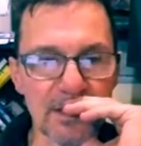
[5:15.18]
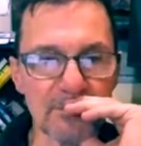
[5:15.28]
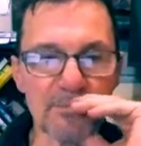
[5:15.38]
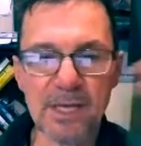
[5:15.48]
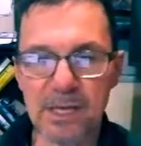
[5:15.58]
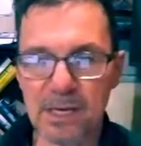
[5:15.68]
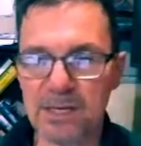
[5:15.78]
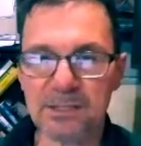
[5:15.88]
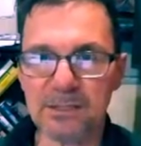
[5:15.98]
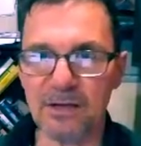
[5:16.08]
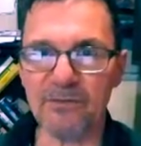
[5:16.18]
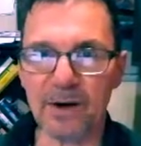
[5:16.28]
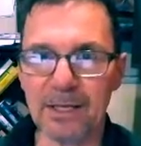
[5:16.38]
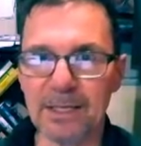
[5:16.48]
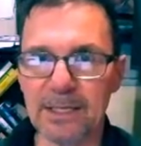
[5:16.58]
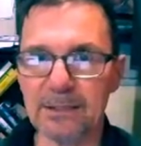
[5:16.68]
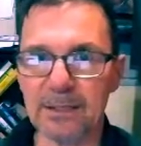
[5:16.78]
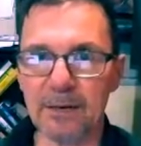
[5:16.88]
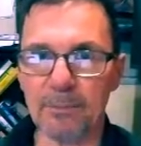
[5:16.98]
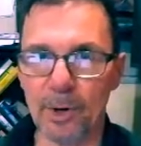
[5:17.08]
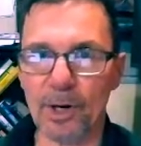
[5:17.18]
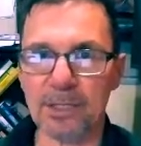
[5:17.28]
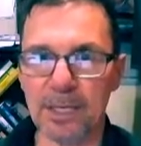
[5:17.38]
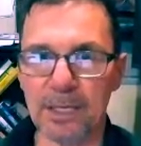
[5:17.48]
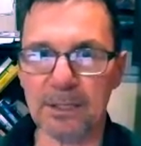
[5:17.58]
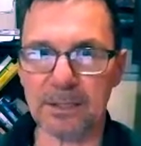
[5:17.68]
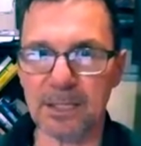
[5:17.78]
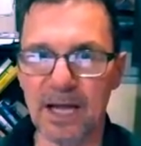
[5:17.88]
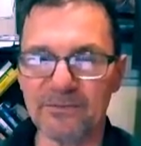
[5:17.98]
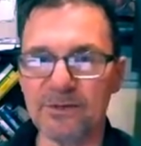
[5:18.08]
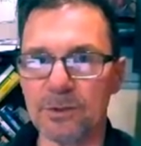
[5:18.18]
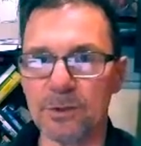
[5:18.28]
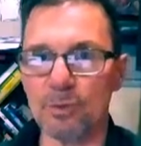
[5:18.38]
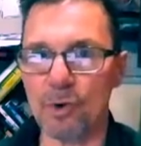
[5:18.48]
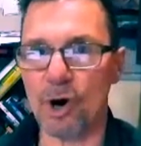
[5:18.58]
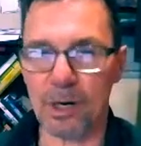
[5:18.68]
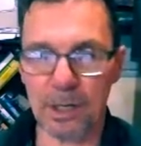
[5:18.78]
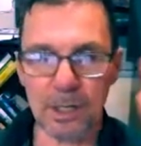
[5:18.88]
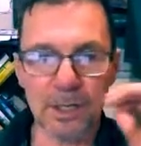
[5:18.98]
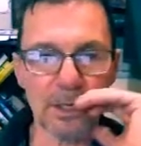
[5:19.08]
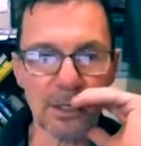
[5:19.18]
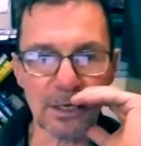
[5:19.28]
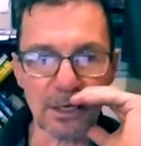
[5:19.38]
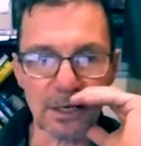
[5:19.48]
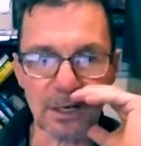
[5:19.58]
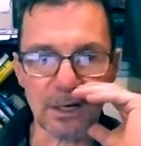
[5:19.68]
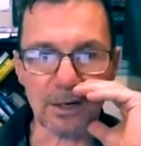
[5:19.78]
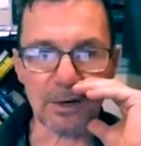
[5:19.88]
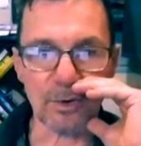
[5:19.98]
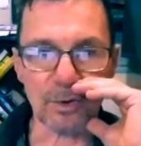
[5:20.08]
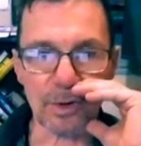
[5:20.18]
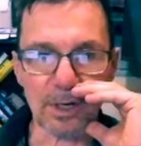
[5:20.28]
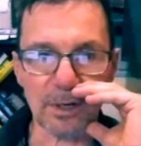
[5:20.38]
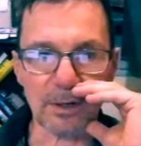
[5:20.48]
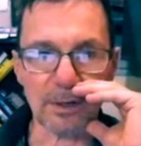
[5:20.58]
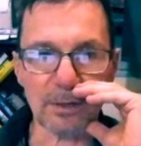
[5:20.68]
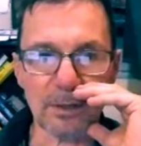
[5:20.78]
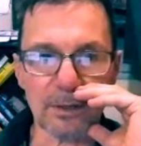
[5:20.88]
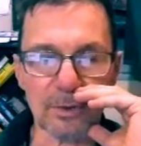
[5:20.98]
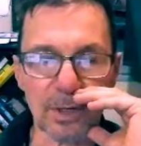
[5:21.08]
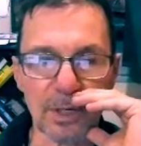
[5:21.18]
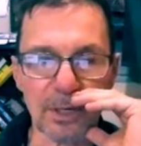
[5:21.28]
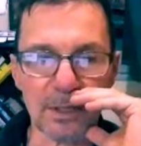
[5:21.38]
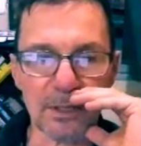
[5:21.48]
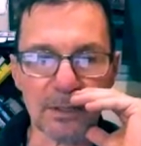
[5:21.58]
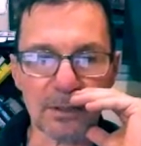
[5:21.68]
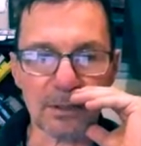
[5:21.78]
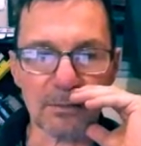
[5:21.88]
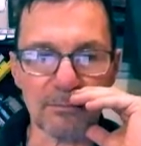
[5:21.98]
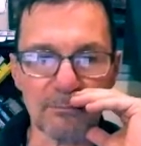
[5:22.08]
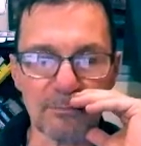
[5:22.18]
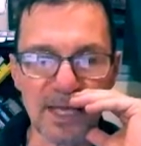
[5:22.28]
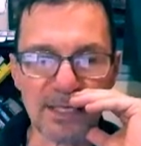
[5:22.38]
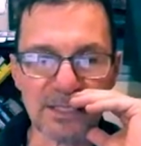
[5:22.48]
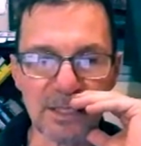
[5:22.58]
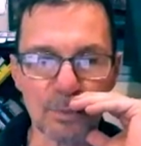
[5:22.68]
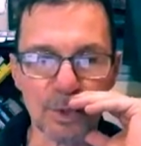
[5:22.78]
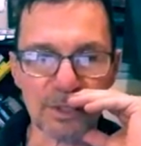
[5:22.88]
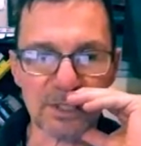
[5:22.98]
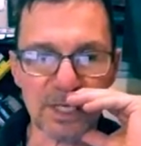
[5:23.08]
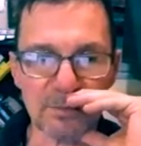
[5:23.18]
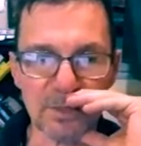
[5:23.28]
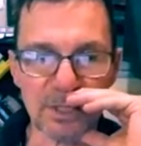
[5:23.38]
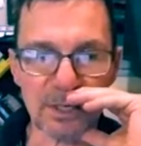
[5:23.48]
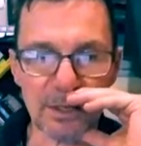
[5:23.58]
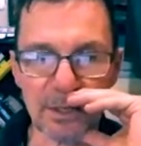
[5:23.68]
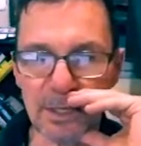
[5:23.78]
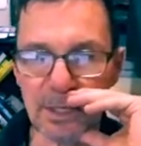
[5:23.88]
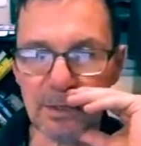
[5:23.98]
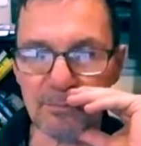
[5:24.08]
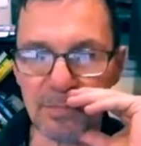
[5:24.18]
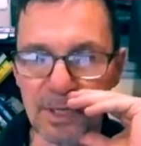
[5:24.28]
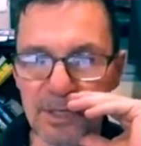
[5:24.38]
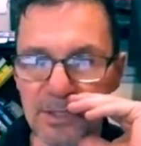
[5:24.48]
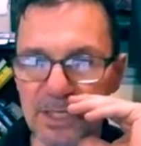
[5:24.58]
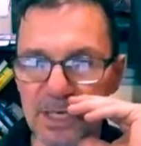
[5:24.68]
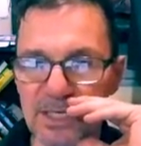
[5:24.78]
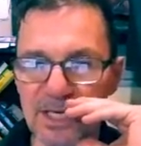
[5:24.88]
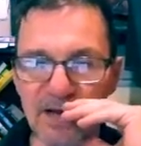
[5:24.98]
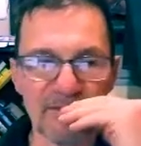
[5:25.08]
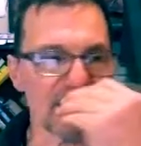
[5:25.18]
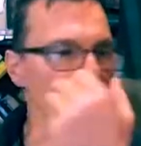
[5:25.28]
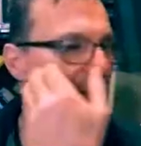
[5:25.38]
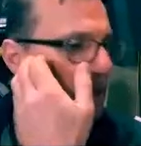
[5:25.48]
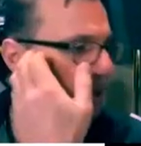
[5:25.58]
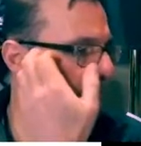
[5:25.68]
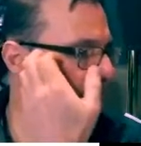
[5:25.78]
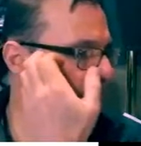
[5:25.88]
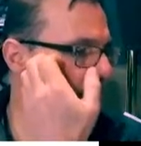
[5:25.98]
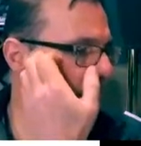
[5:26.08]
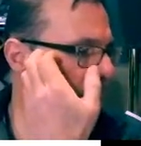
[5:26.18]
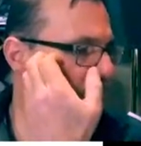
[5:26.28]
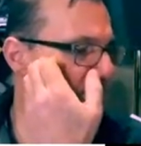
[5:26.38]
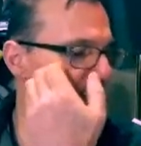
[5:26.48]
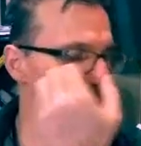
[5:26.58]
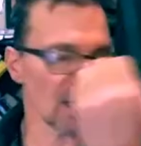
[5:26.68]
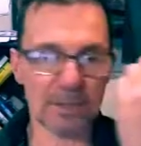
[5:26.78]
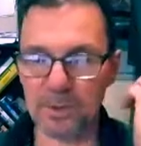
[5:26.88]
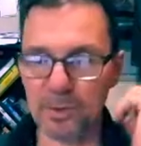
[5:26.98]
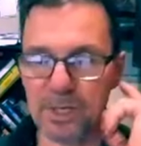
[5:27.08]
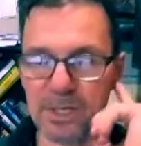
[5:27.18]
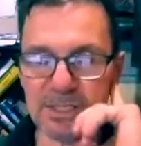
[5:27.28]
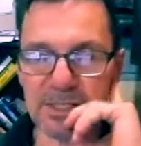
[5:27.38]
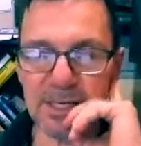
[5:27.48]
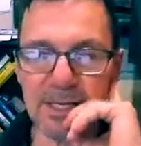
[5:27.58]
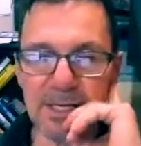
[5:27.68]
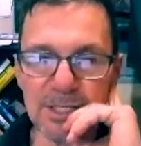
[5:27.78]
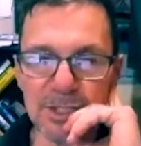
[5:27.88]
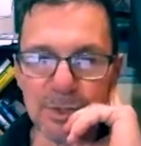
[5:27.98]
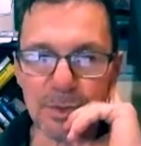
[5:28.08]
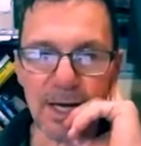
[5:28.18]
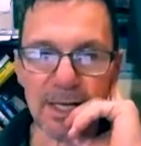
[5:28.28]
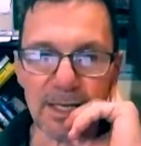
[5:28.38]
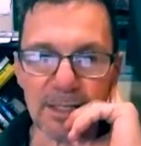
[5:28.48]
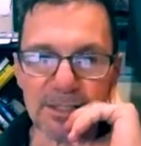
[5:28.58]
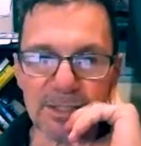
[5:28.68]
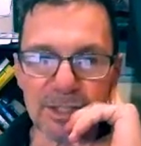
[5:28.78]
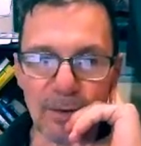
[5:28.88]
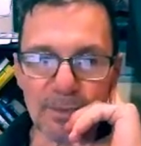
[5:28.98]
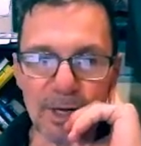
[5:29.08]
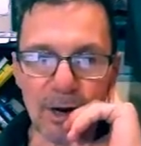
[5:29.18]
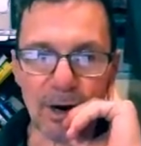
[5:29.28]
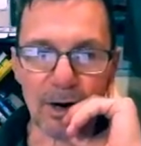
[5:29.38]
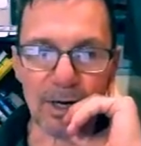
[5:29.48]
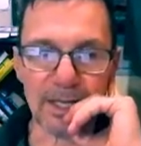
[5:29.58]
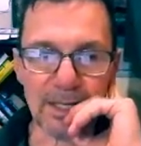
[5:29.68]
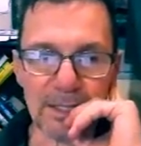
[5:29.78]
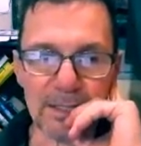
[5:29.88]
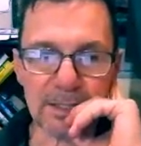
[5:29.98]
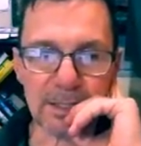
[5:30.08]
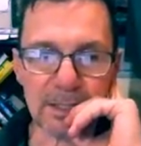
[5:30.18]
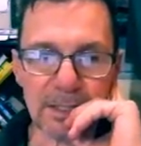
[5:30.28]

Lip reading: because if I needed a part, I didn't have to walk or make someone take me there, because I didn't have anybody to help me with this. So I stopped the car in